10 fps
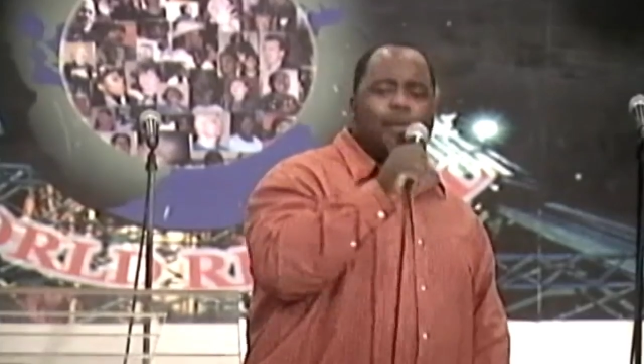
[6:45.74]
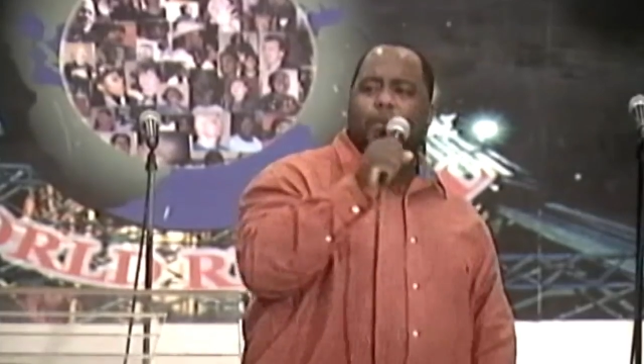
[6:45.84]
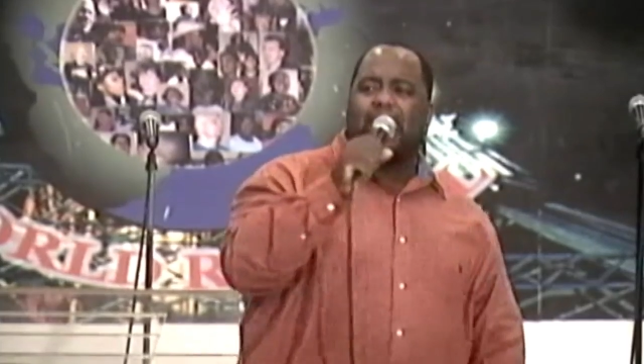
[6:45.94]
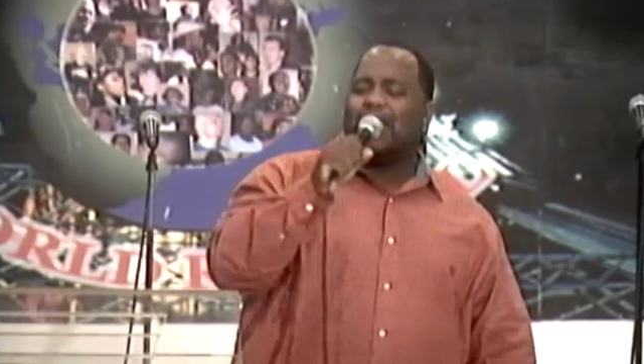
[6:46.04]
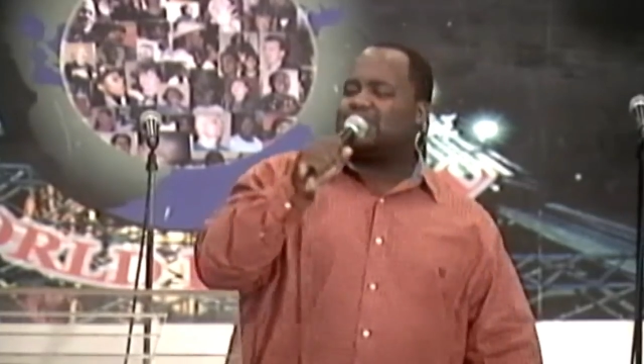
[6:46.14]
to
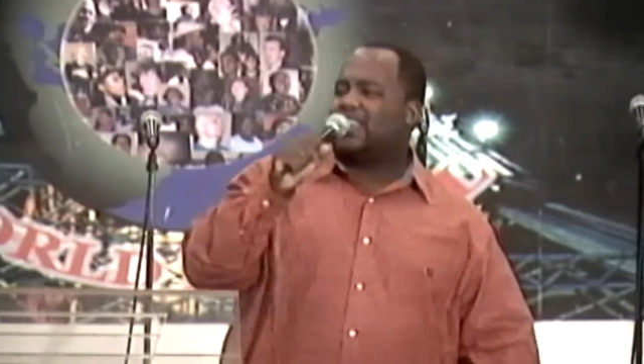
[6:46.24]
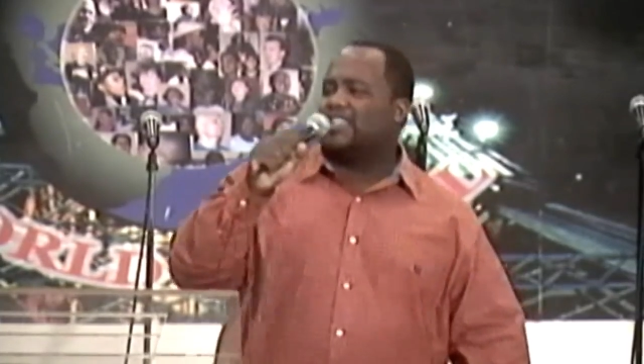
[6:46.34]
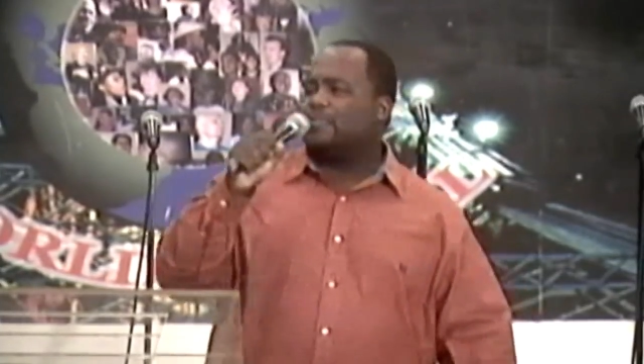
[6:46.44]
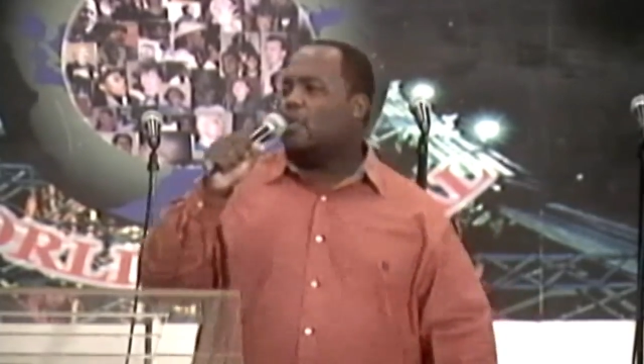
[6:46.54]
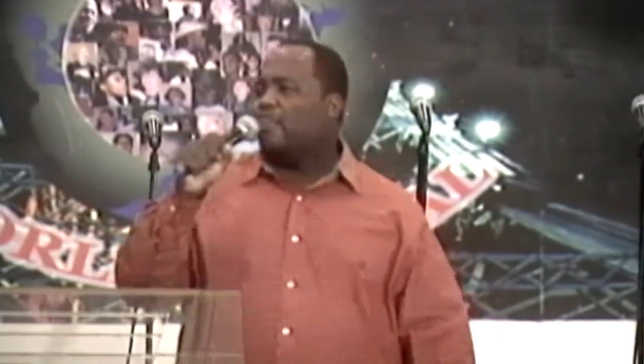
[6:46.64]
make
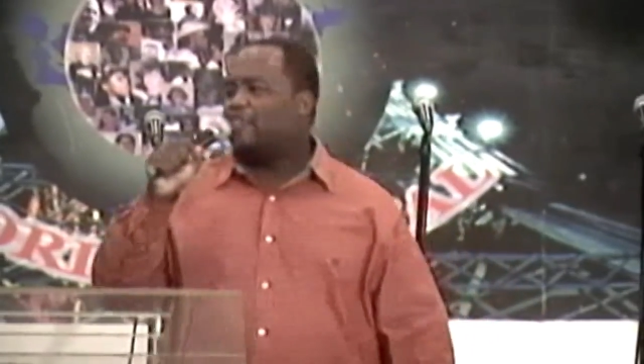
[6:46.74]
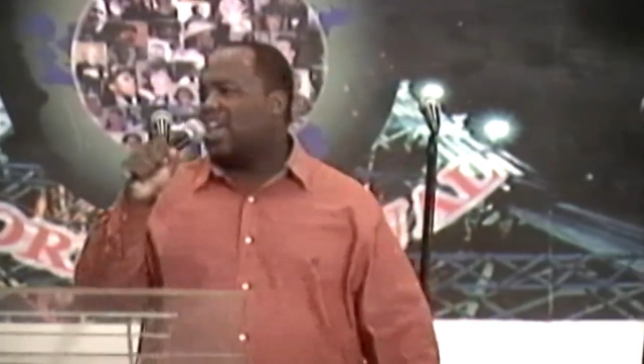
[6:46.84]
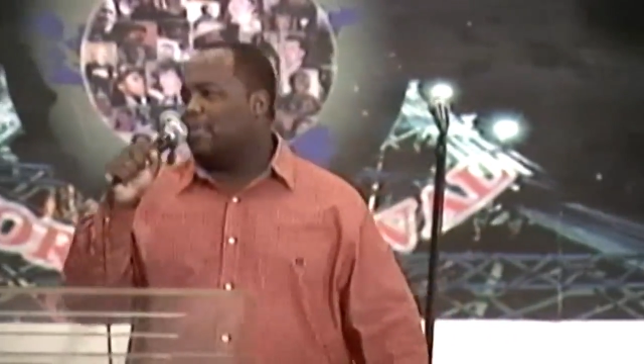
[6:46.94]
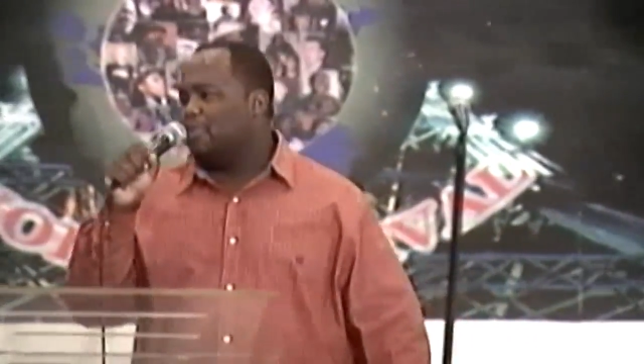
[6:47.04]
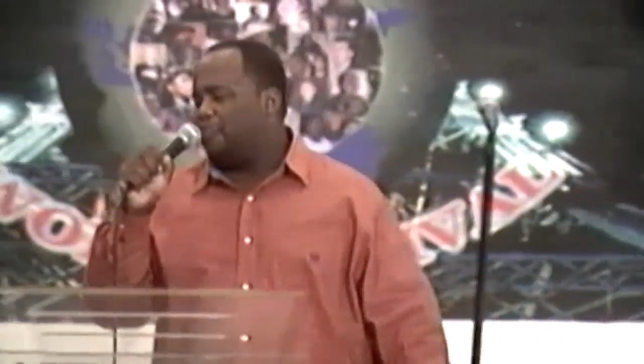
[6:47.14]
ourselves more
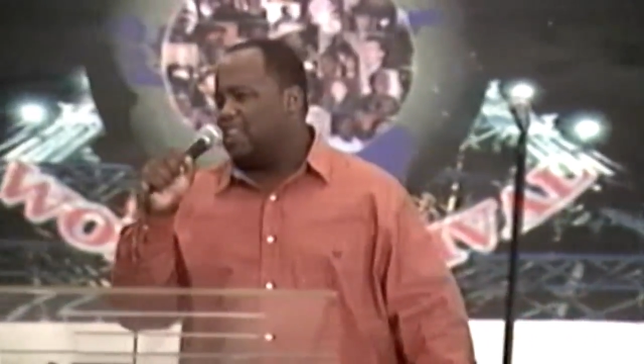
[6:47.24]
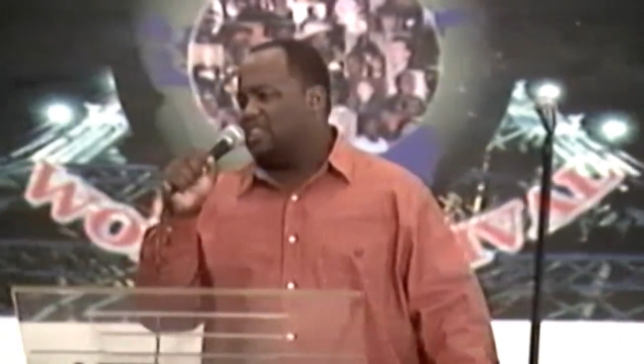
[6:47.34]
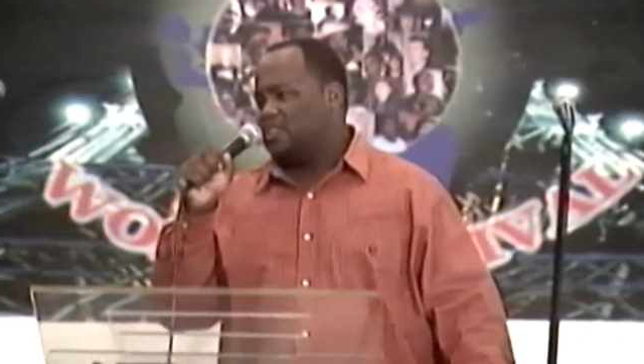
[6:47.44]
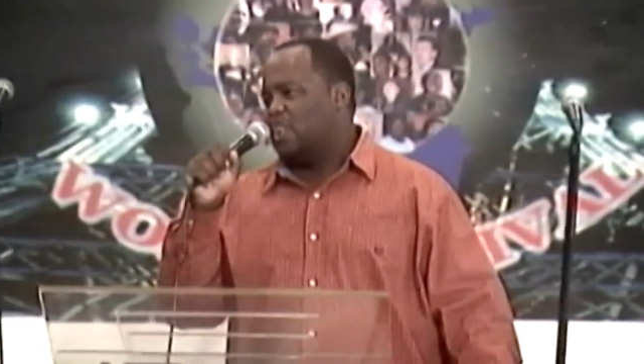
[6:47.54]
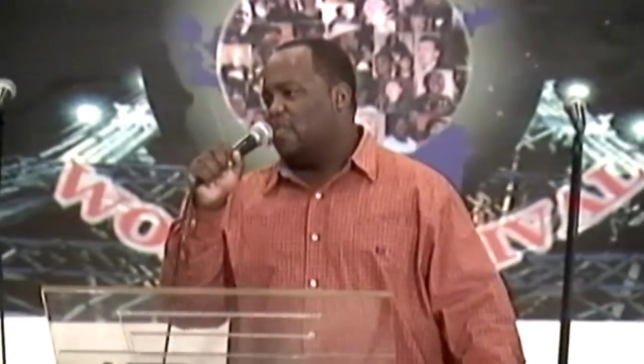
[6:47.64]
available for his
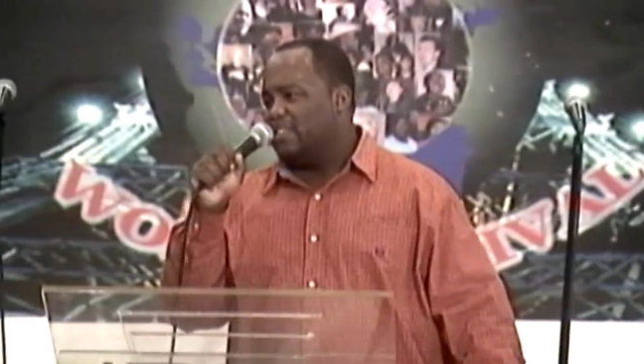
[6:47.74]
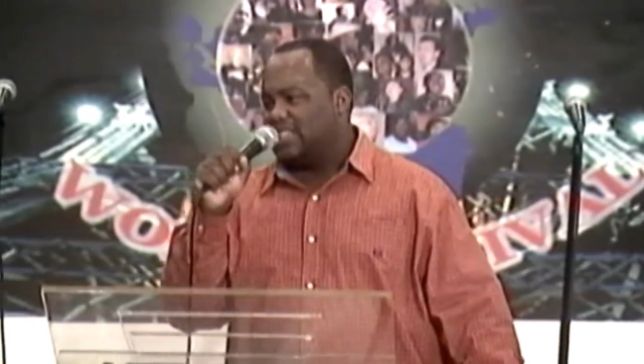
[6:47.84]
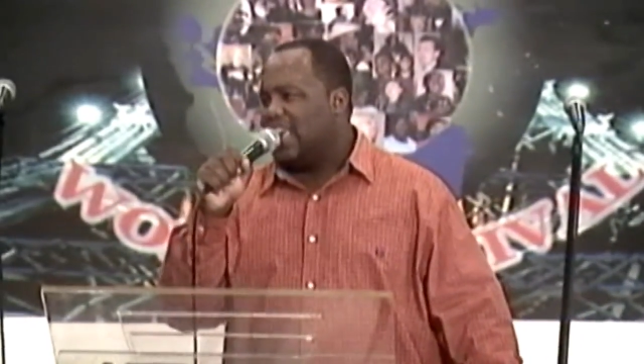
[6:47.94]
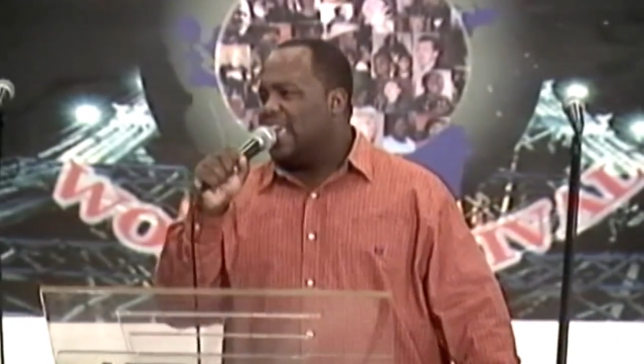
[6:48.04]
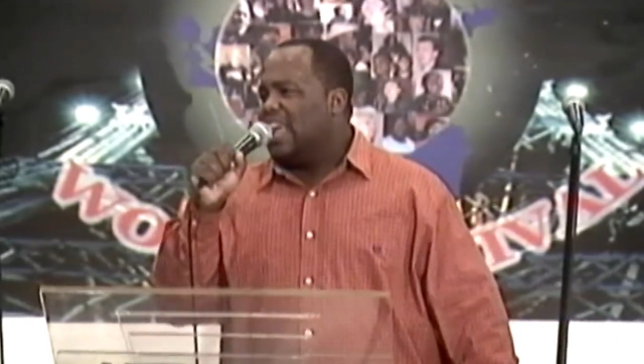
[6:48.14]
service.
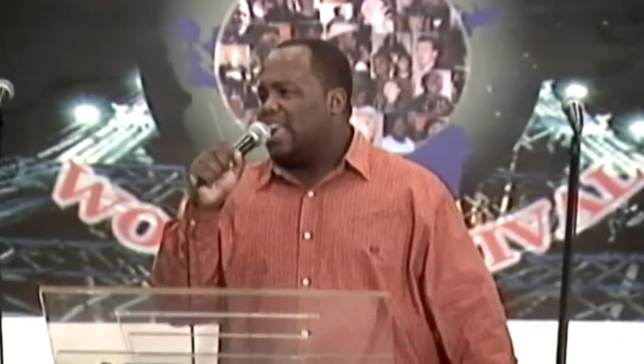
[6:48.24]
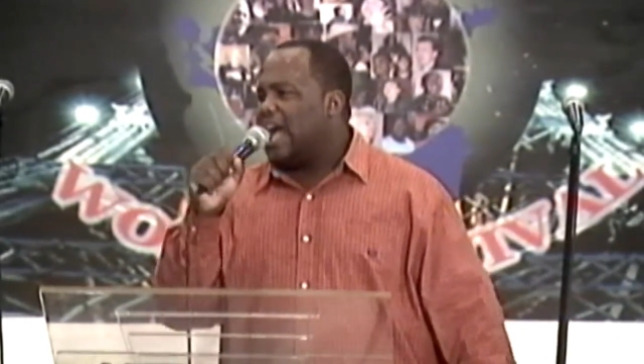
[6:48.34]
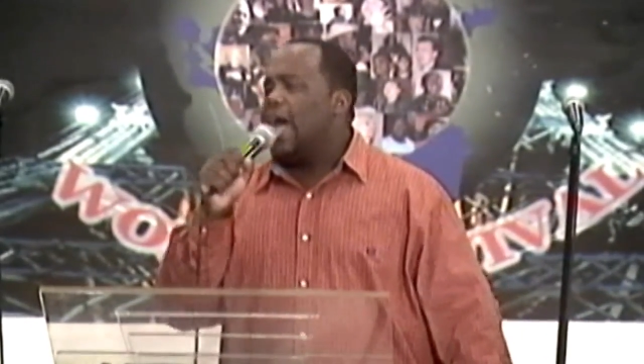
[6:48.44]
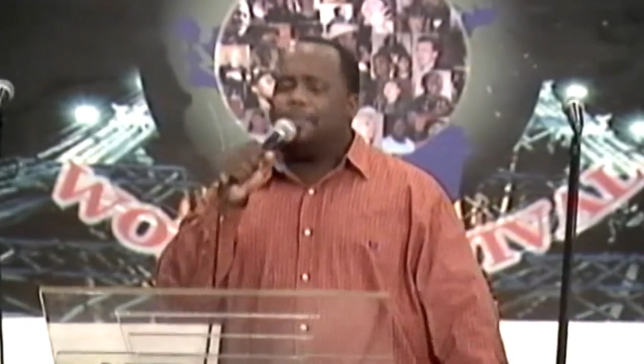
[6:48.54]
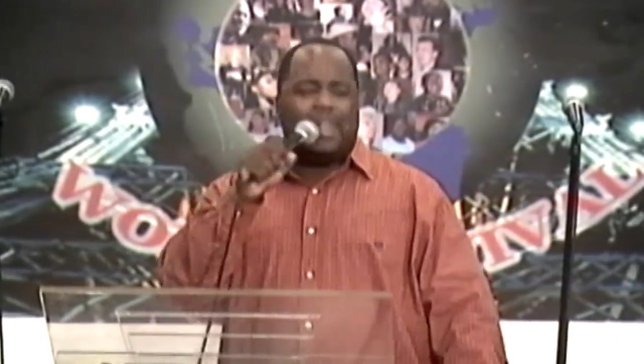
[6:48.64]

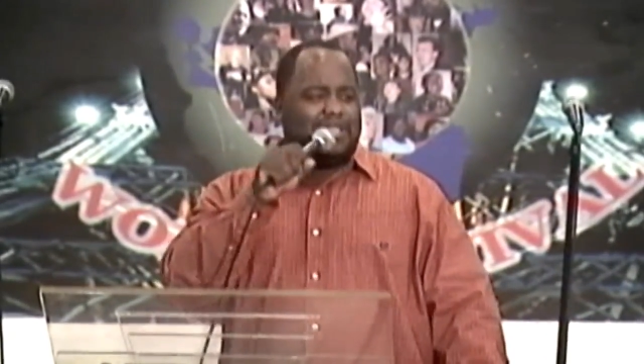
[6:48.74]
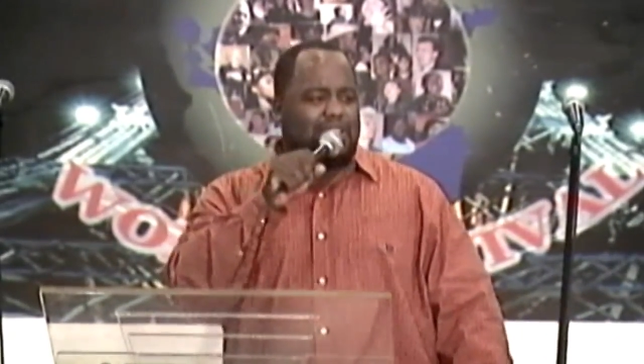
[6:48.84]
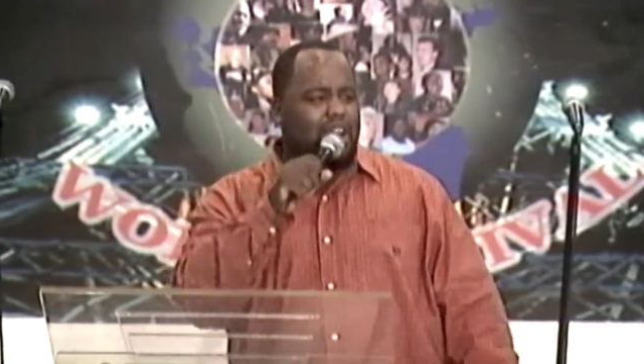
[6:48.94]
God bless your